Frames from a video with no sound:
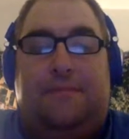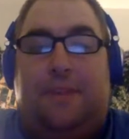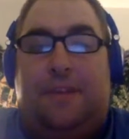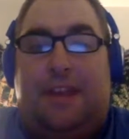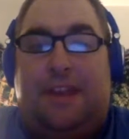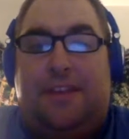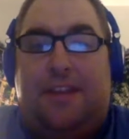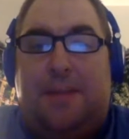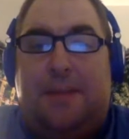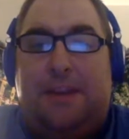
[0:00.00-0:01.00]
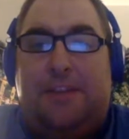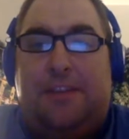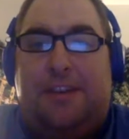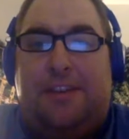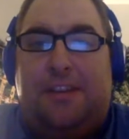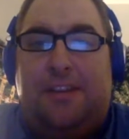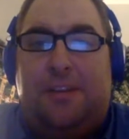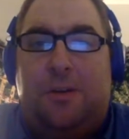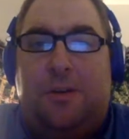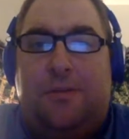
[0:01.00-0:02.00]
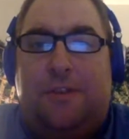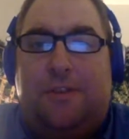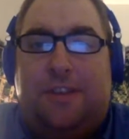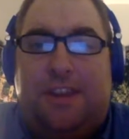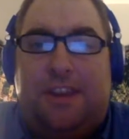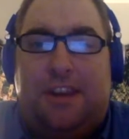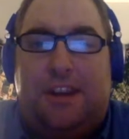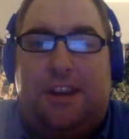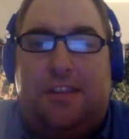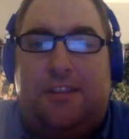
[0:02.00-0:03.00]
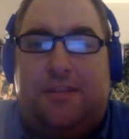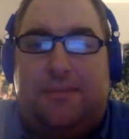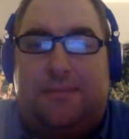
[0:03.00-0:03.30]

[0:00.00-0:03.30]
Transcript: And that's got to be exhausting, though, going 15 innings.